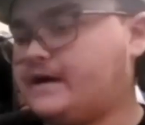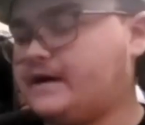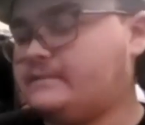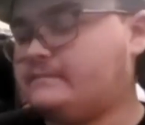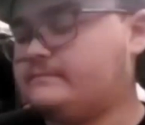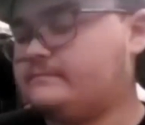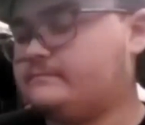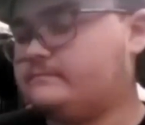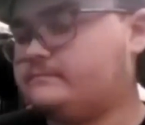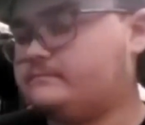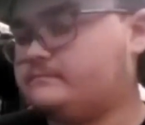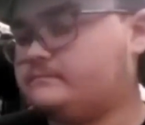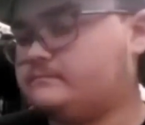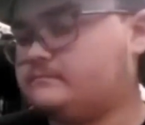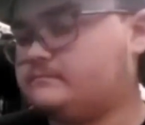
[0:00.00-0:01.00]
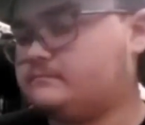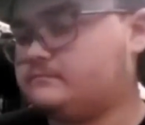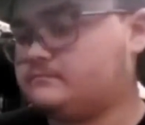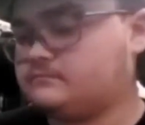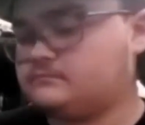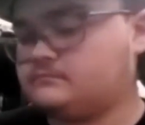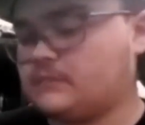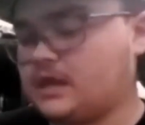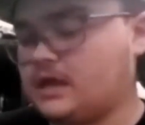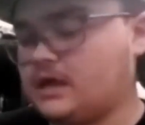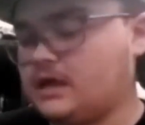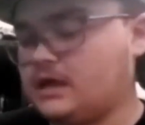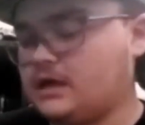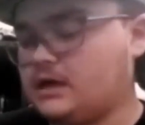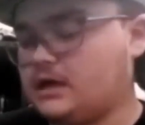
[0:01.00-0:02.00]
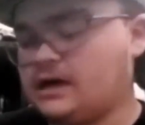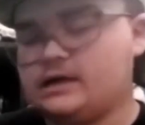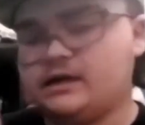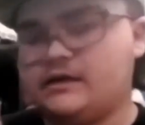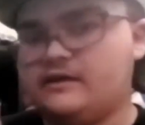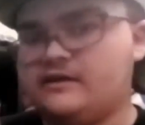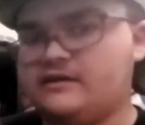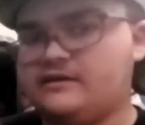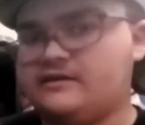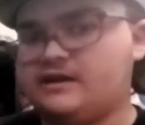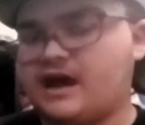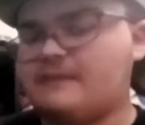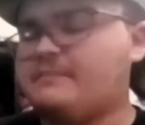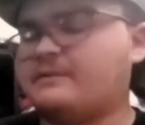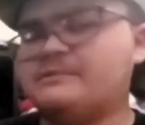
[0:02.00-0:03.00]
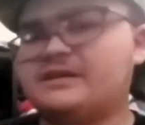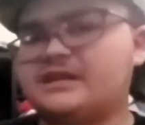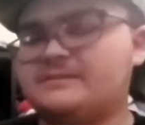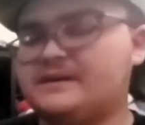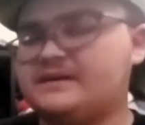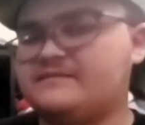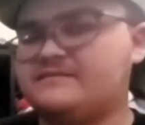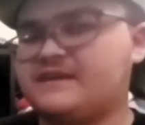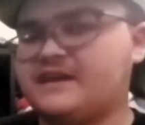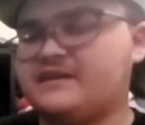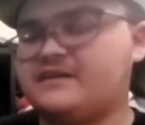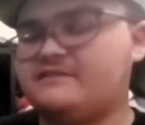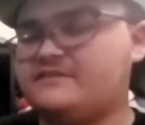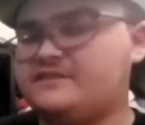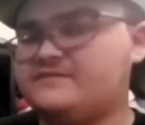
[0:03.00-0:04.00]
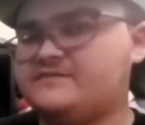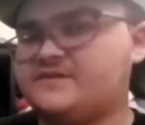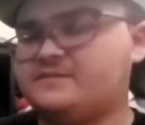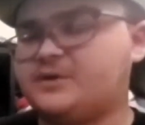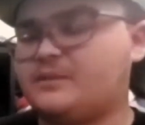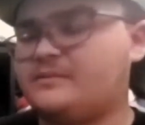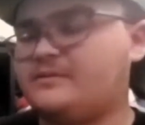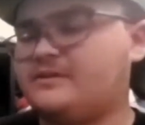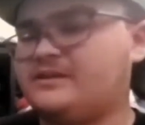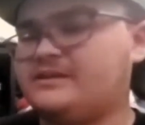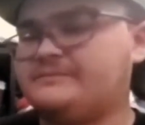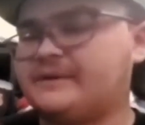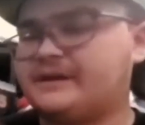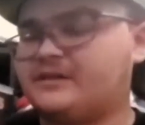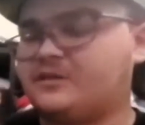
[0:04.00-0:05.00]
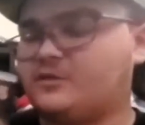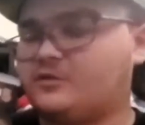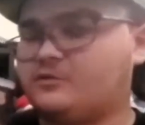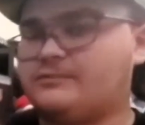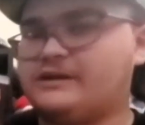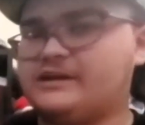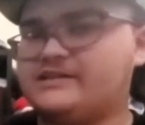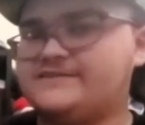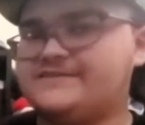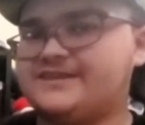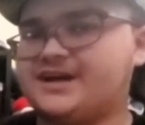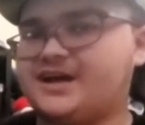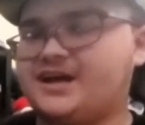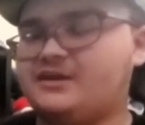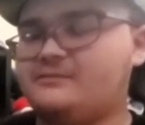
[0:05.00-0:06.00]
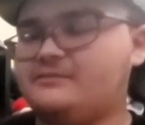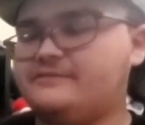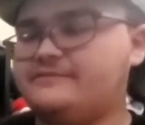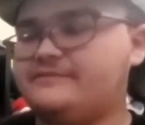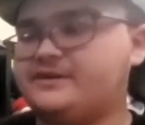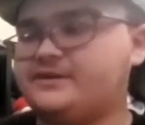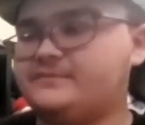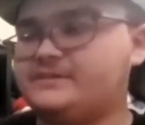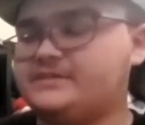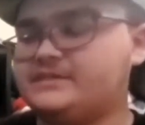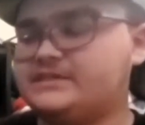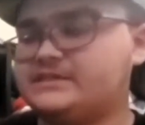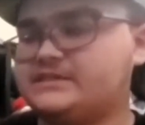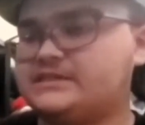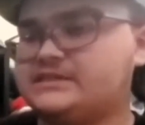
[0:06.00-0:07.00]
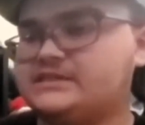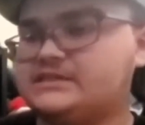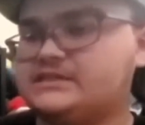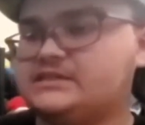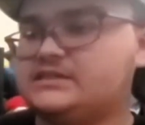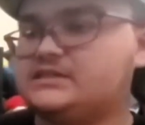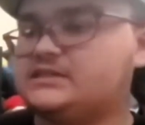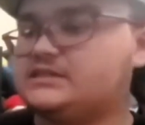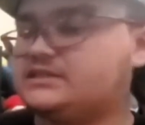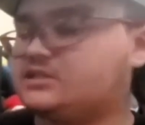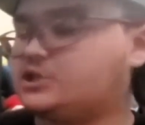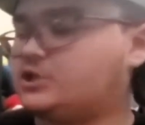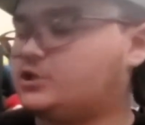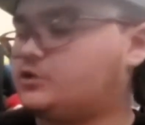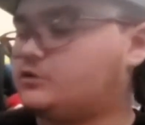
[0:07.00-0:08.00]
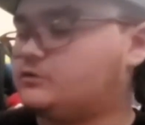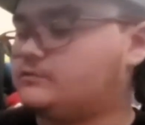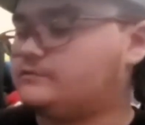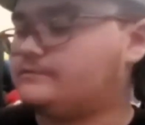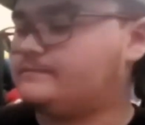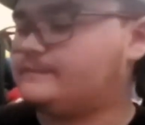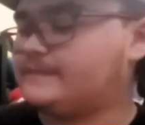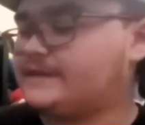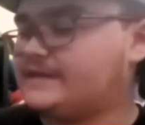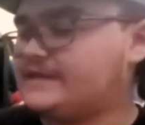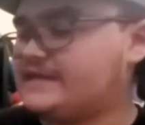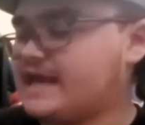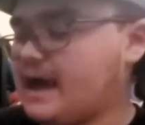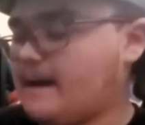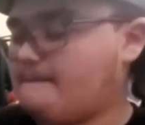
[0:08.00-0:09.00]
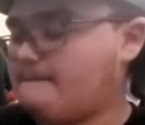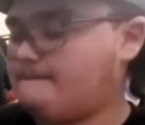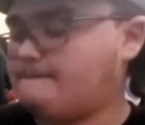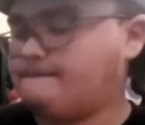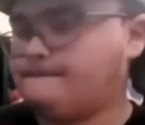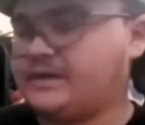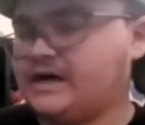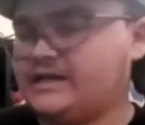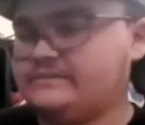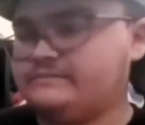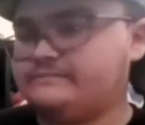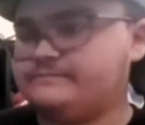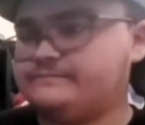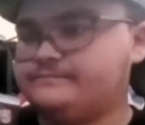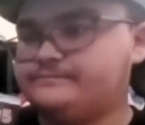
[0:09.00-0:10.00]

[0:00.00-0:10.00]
But I'm not really a big fan of this film, probably in my lower rankings for the Halloween films. So yeah, but